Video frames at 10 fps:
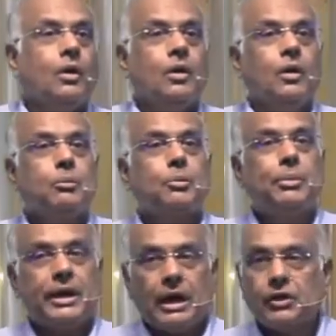
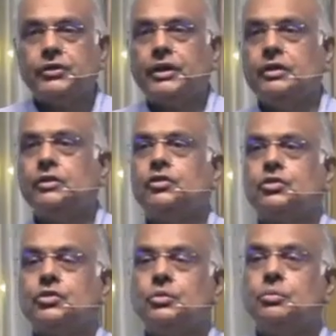prepare ourselves
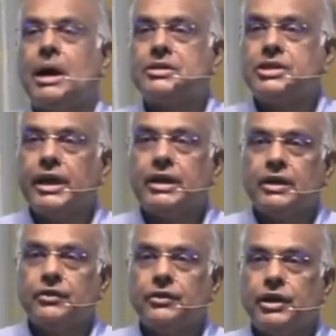to partake
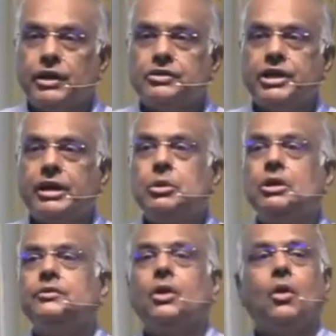in the table
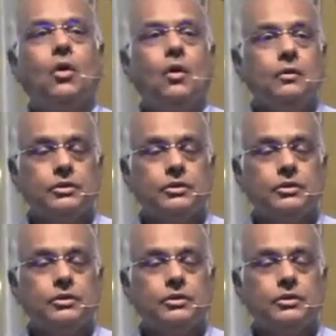of the Lord, the